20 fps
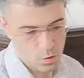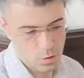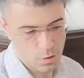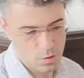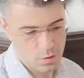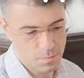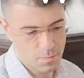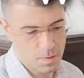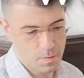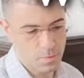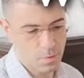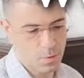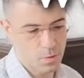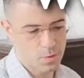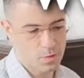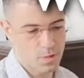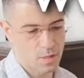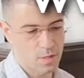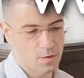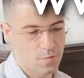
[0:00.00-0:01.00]
USB
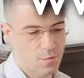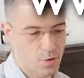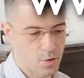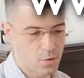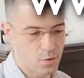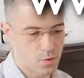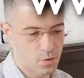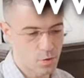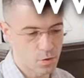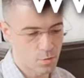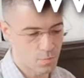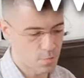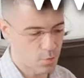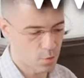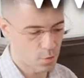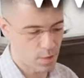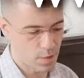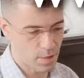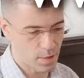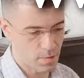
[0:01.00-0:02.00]
ports at the front. You
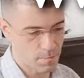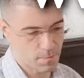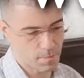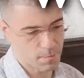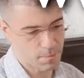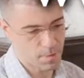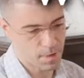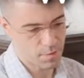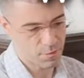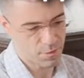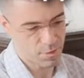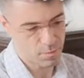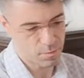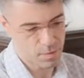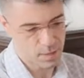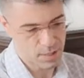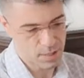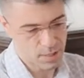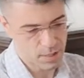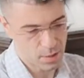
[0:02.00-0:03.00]
put it
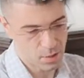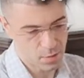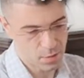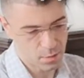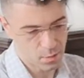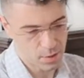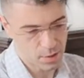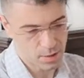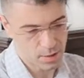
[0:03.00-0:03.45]
preferably on the one